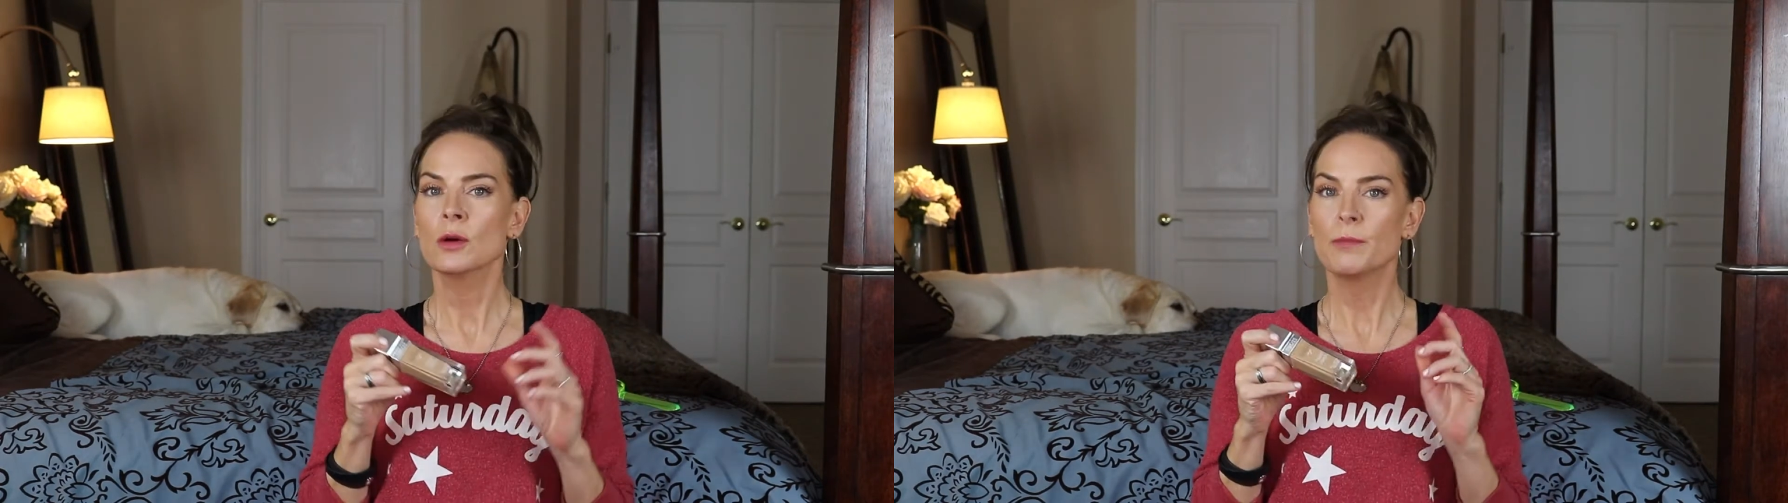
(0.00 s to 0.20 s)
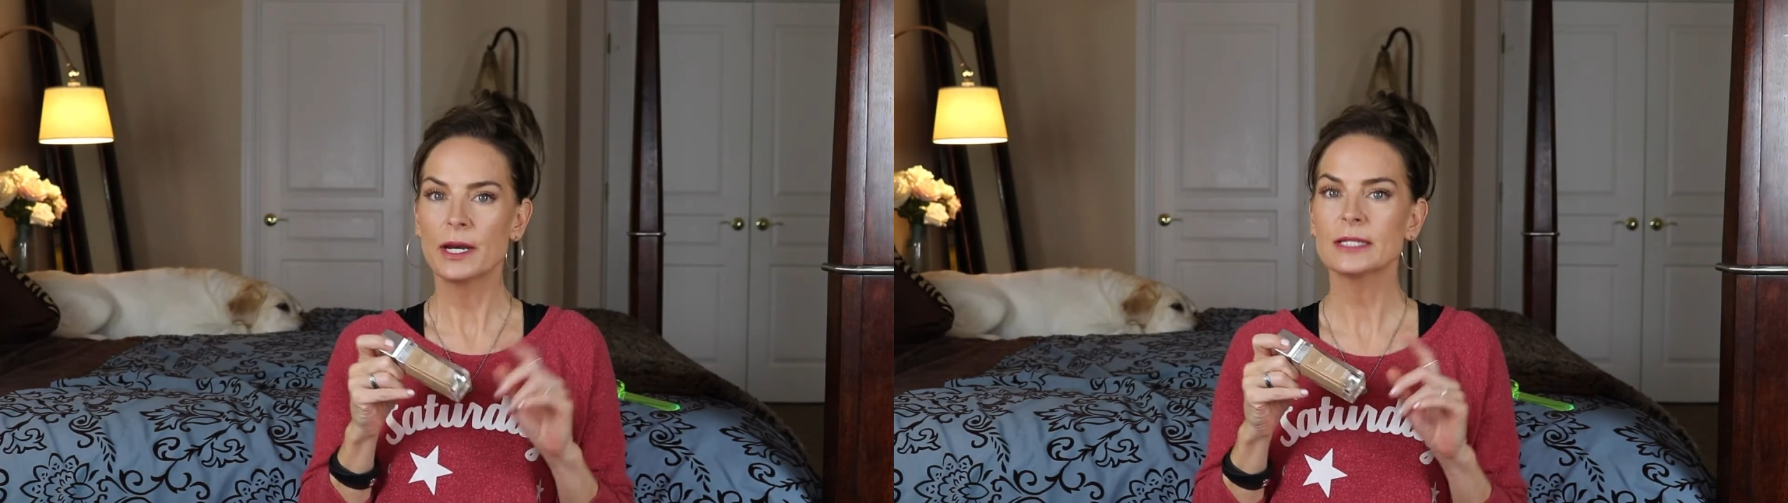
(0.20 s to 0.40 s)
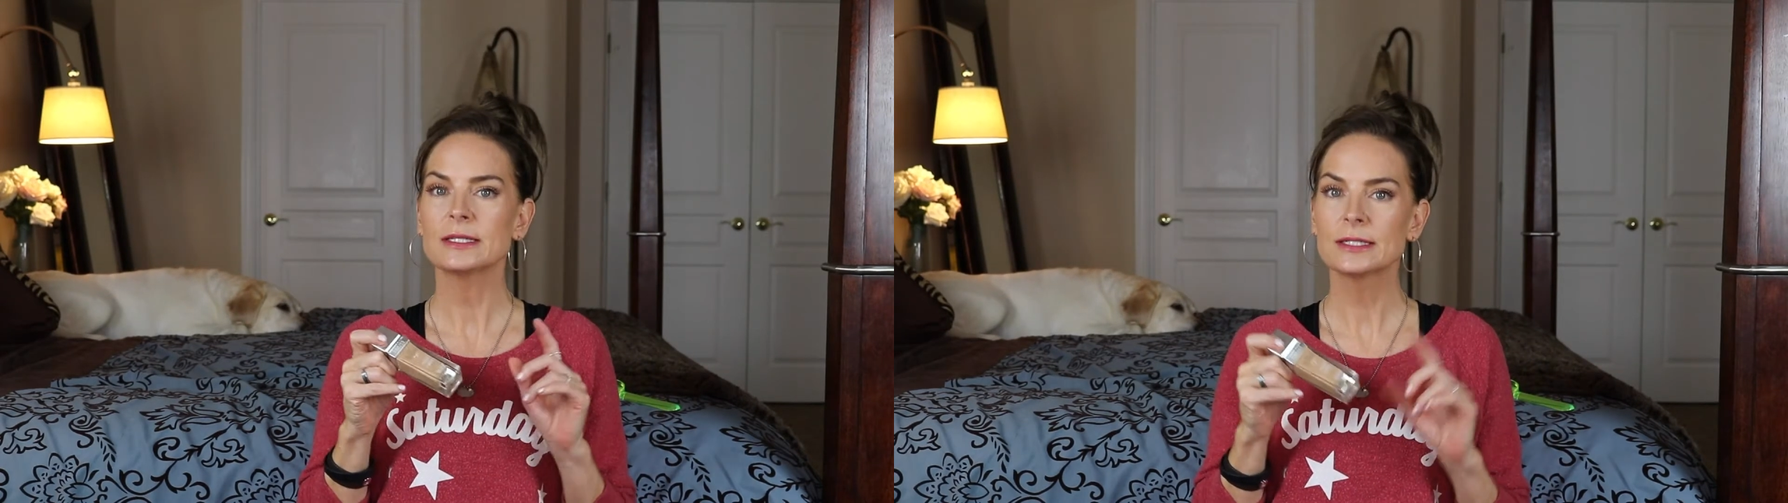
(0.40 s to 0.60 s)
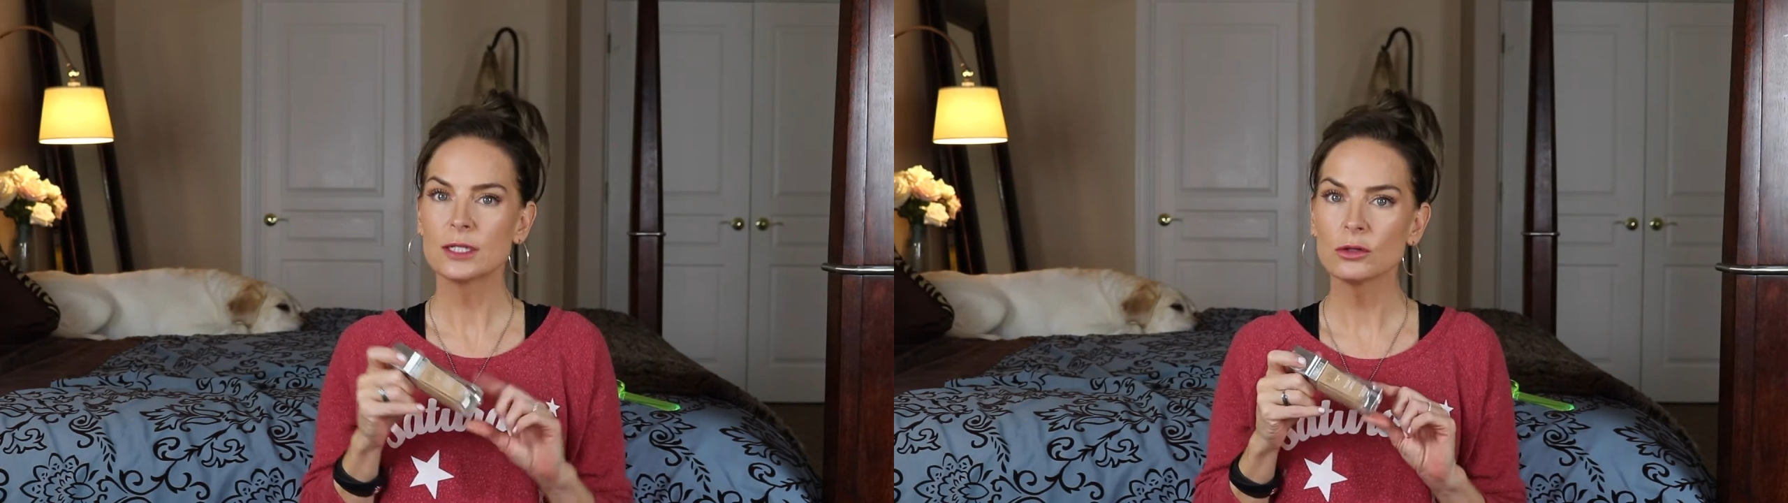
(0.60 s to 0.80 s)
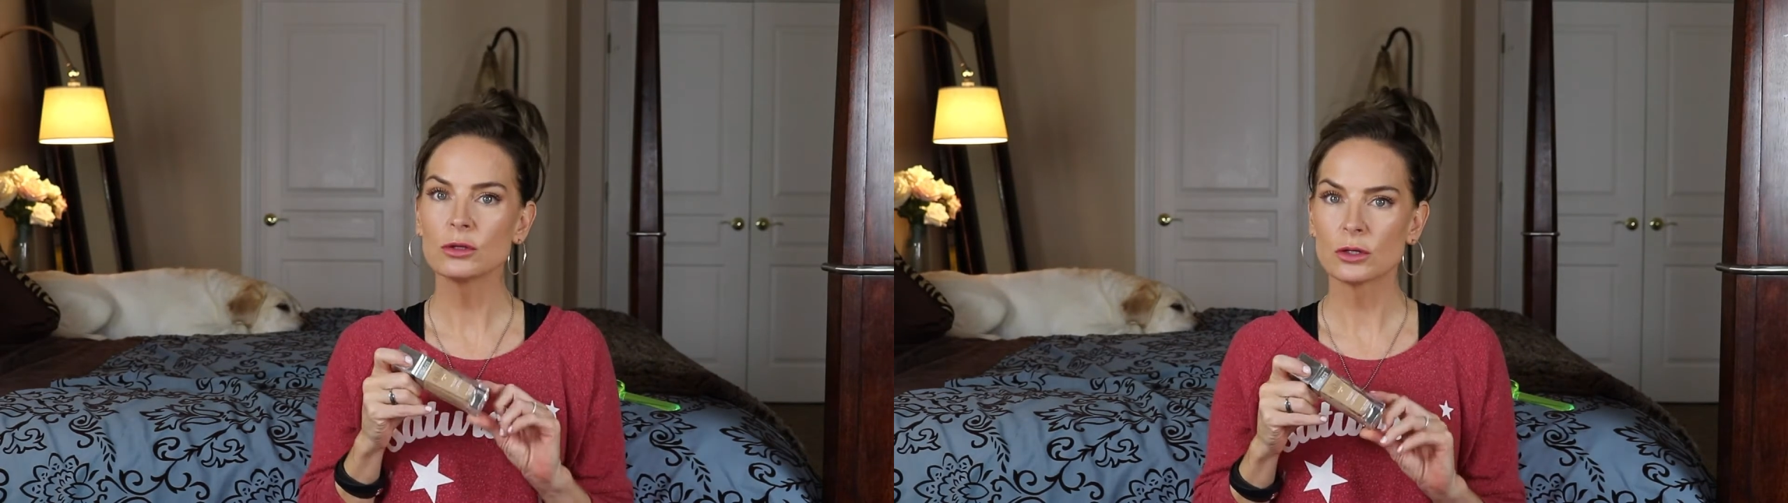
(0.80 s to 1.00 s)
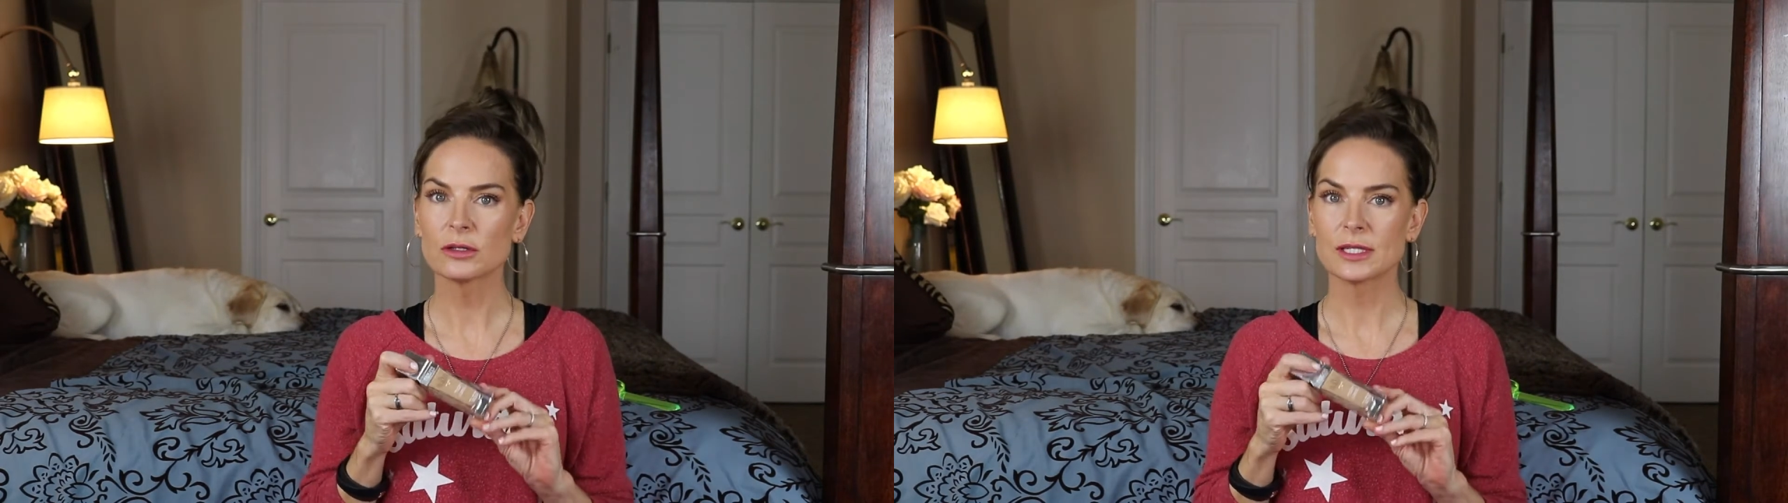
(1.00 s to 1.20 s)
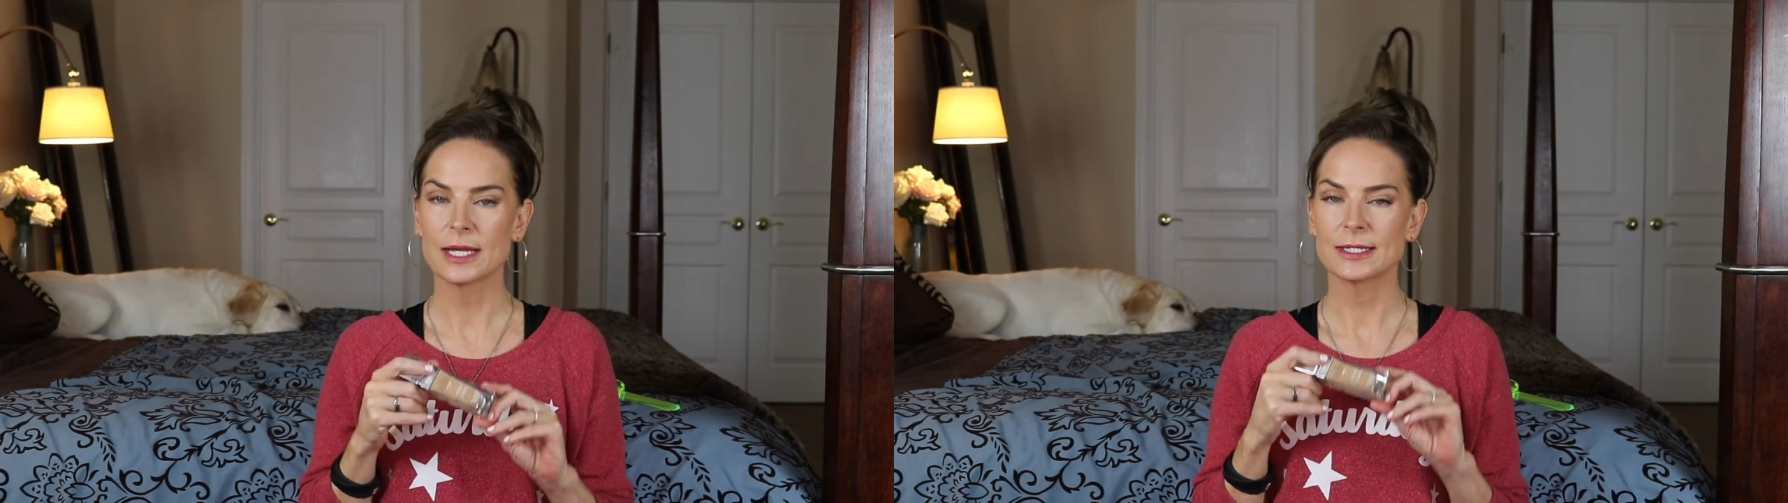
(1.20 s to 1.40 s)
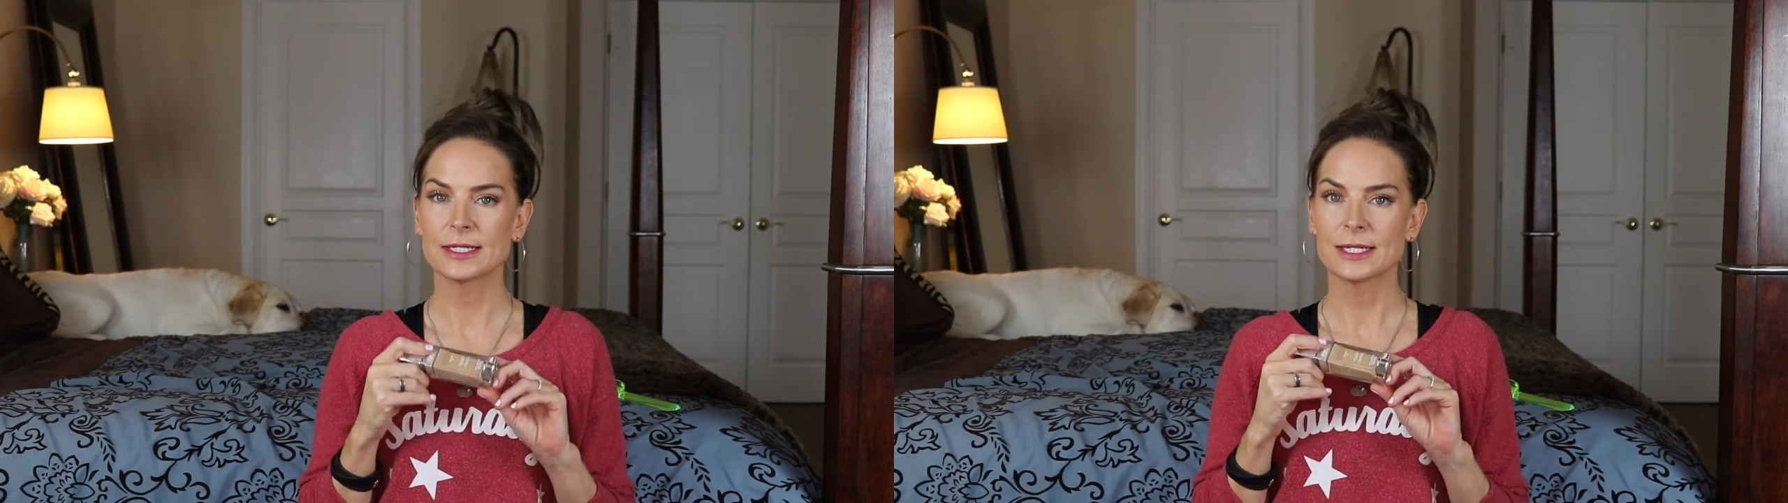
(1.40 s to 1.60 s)
but it still looks
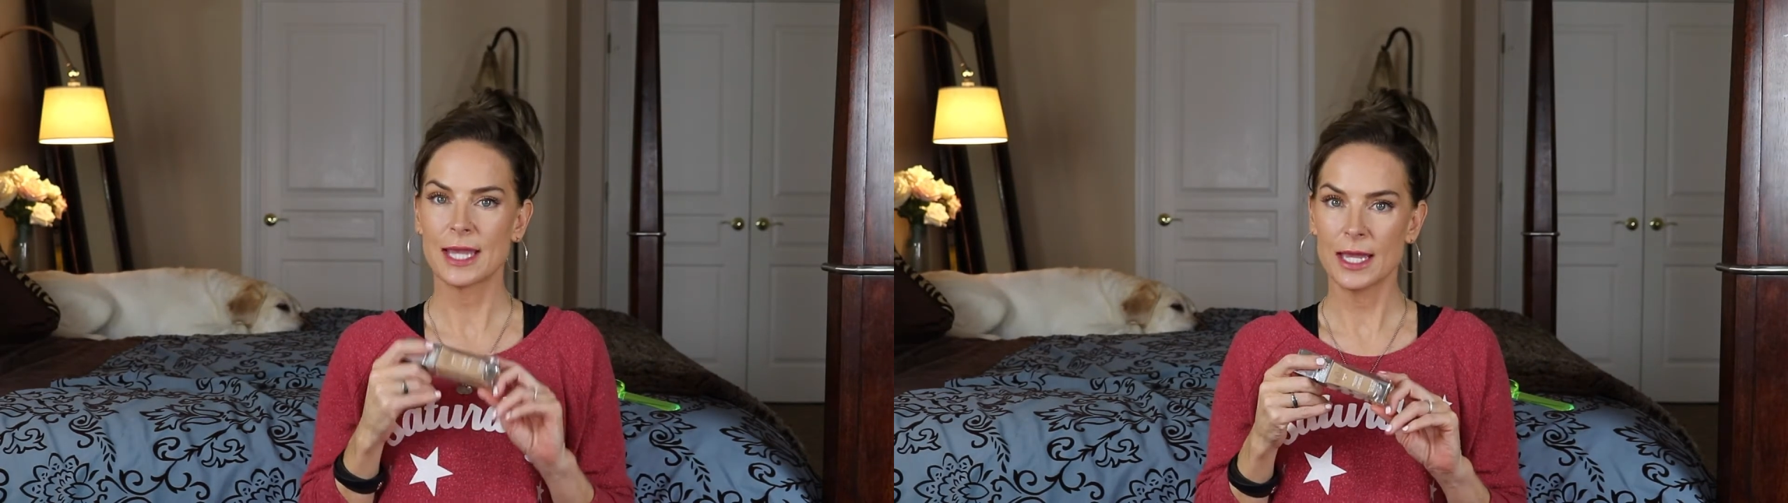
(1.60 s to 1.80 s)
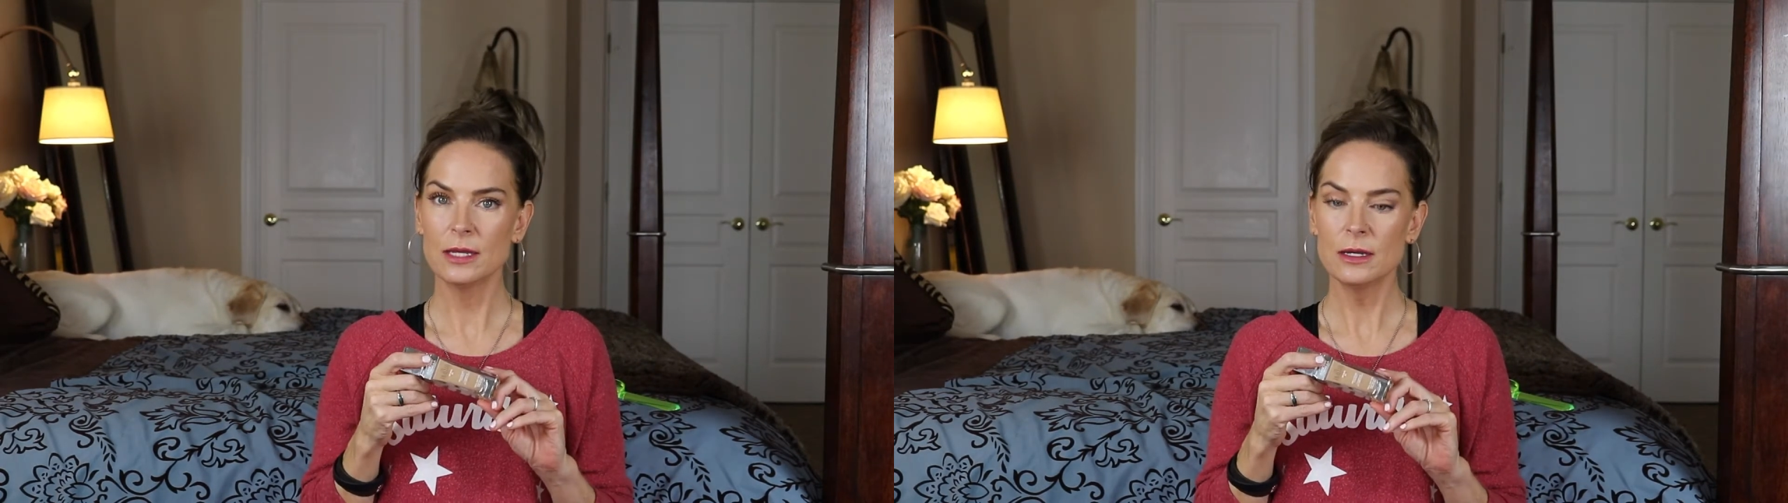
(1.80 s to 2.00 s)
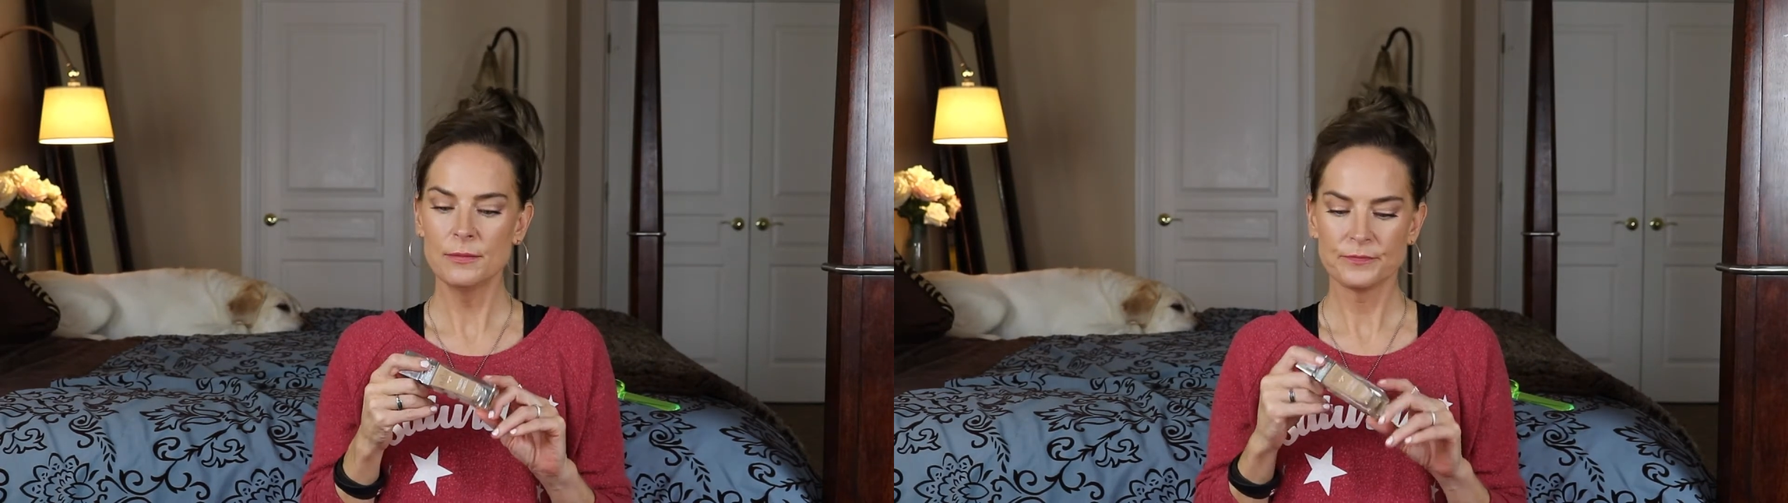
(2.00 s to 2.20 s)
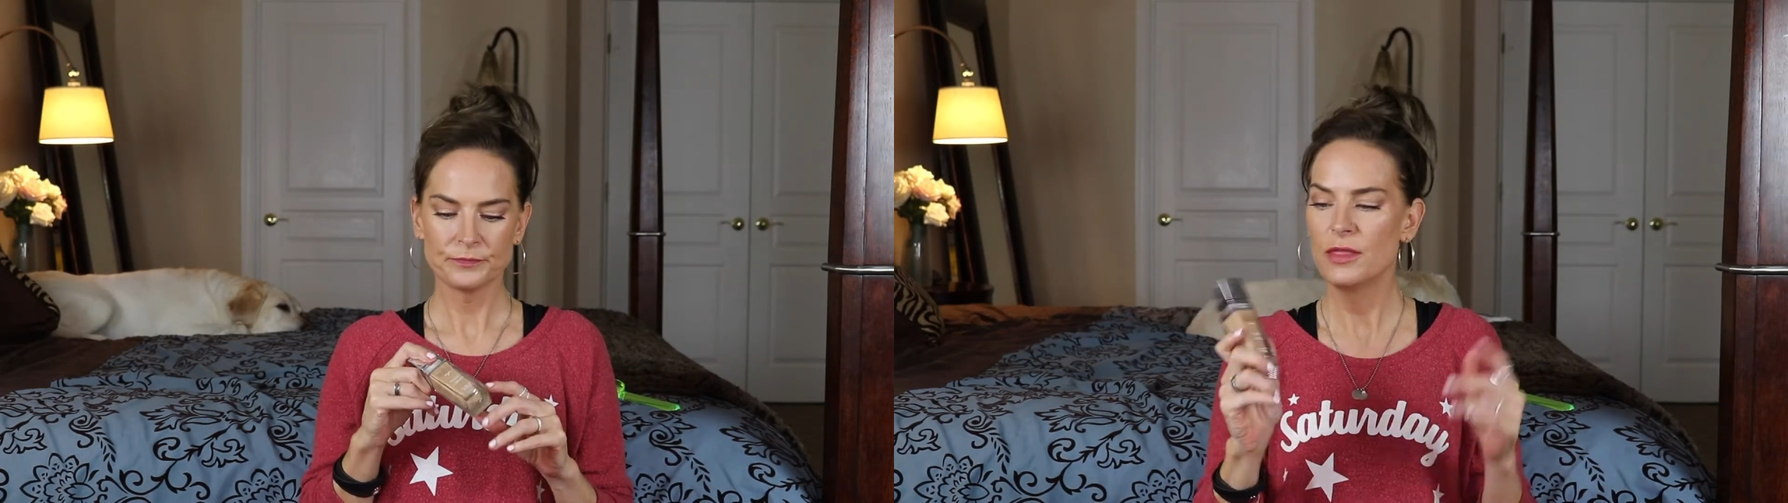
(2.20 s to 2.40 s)
like skin.